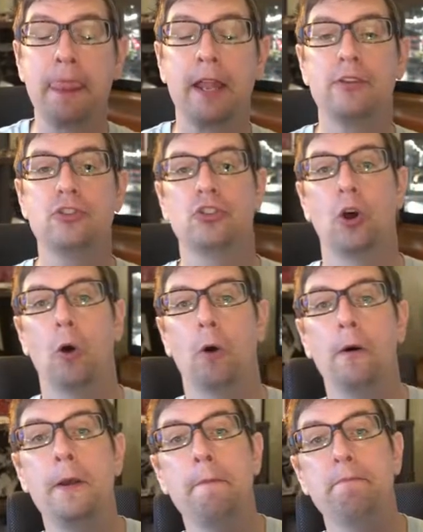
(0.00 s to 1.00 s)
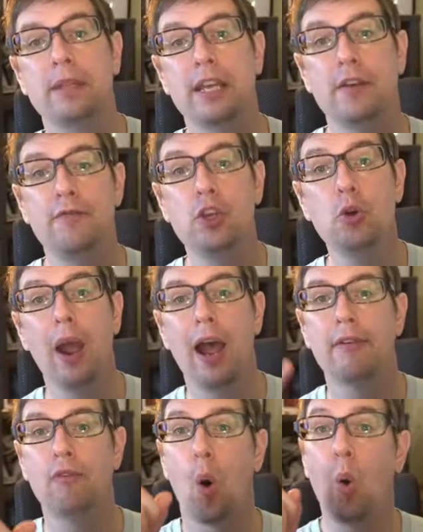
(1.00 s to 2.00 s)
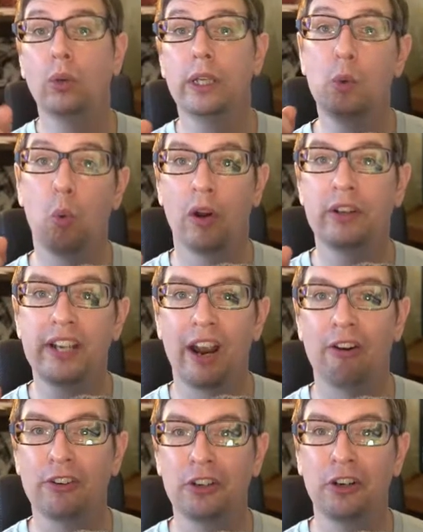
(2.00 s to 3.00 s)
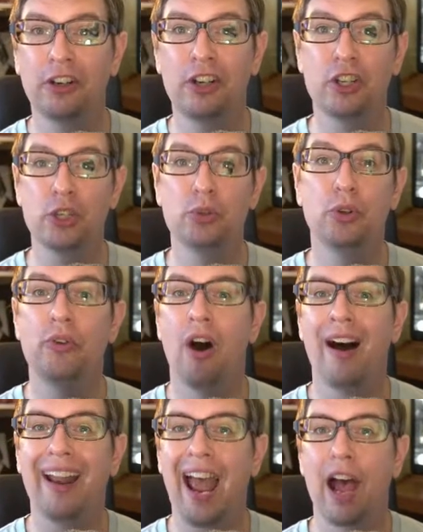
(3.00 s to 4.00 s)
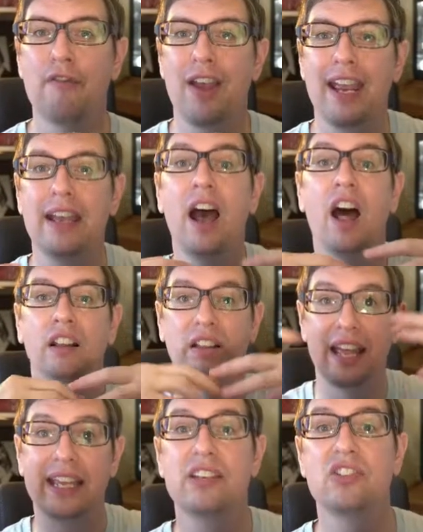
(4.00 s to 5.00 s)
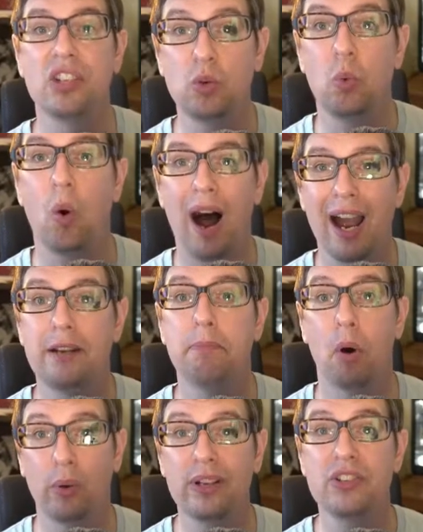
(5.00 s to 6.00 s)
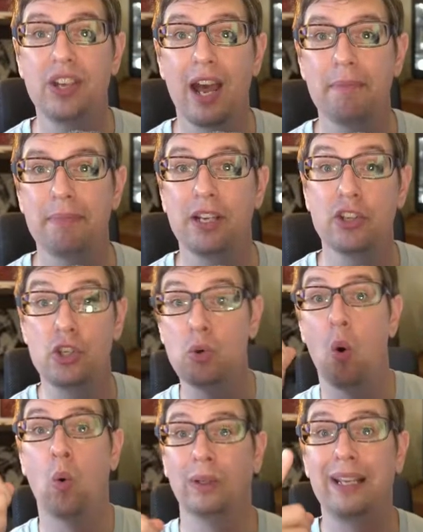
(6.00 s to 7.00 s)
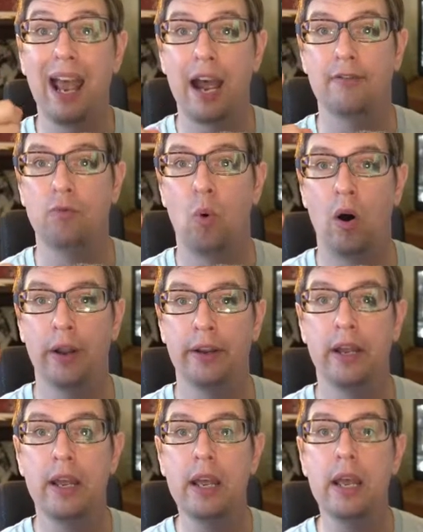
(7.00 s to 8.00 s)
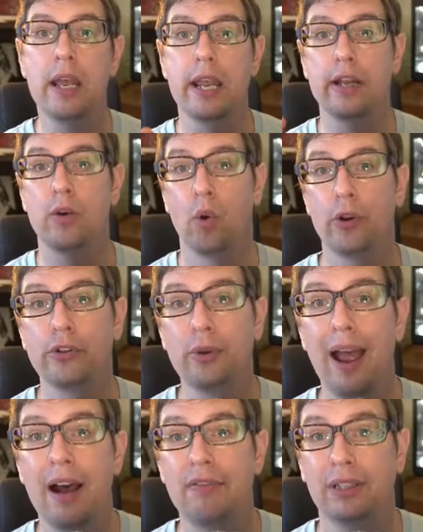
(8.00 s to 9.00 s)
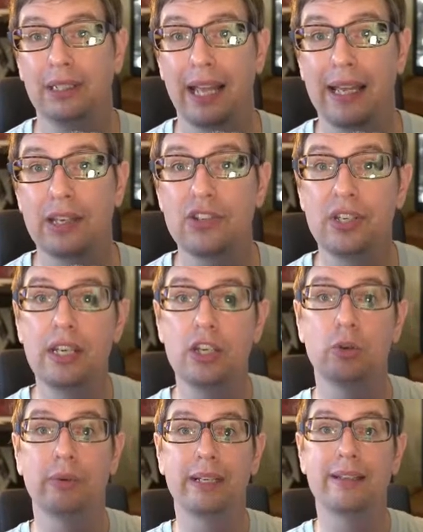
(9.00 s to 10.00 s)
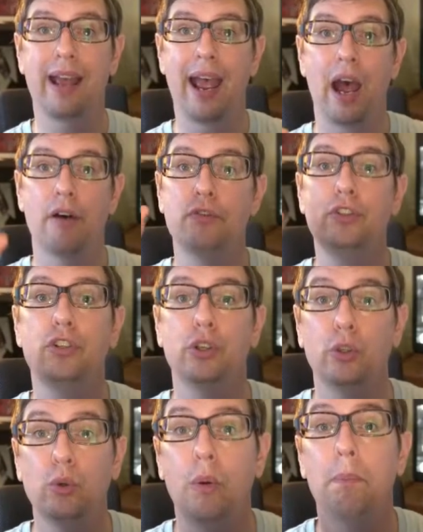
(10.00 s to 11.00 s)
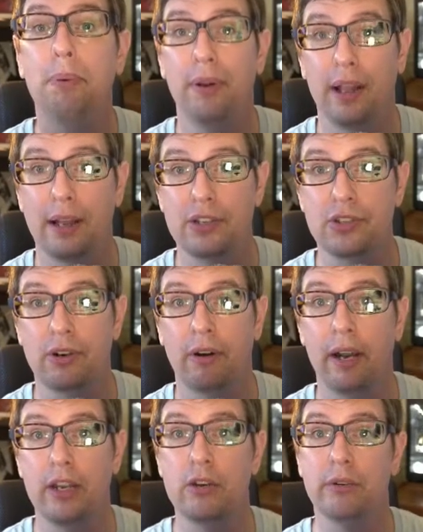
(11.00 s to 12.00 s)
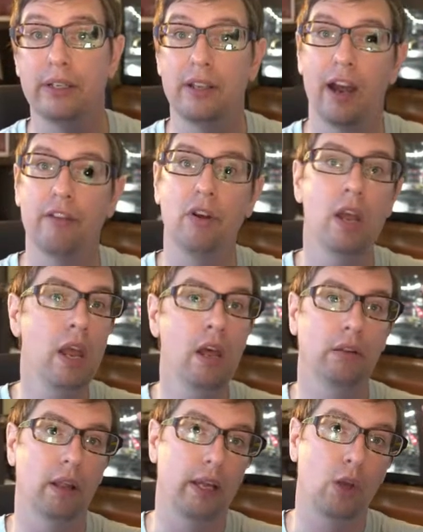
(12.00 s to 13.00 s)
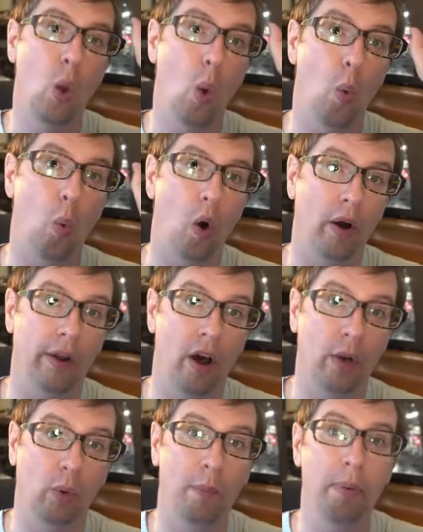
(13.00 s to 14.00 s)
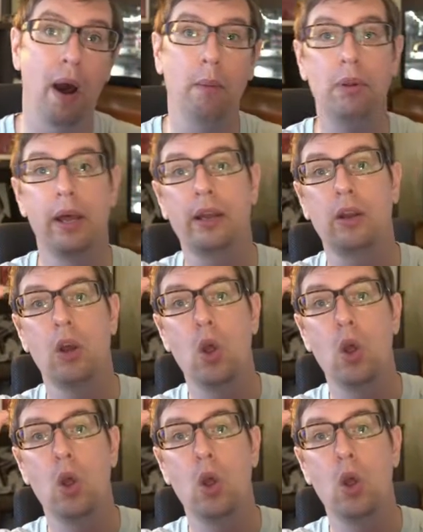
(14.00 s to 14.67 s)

So if you have only one character, you do not have a legacy wide bonus yet because you only have one. In order to have a legacy, you need to have 2+. All right, you need to have like 1 on Republic,